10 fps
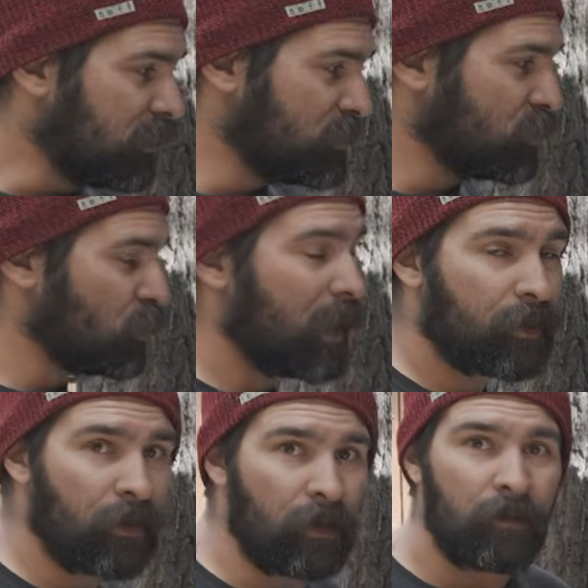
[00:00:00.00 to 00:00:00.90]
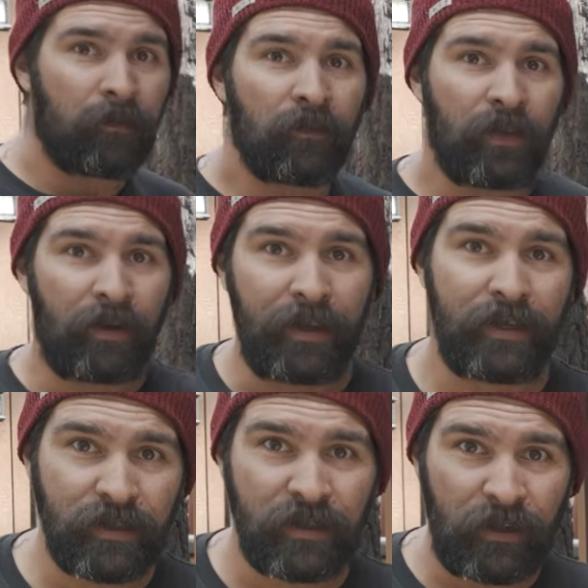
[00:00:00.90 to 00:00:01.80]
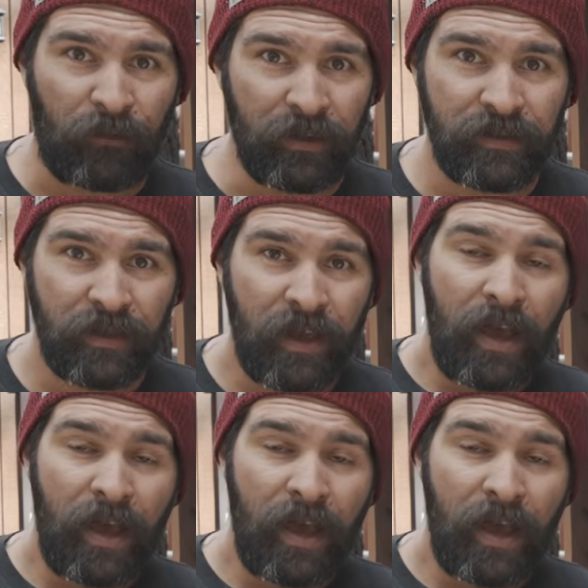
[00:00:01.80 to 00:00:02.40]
It's a track car. There is a difference.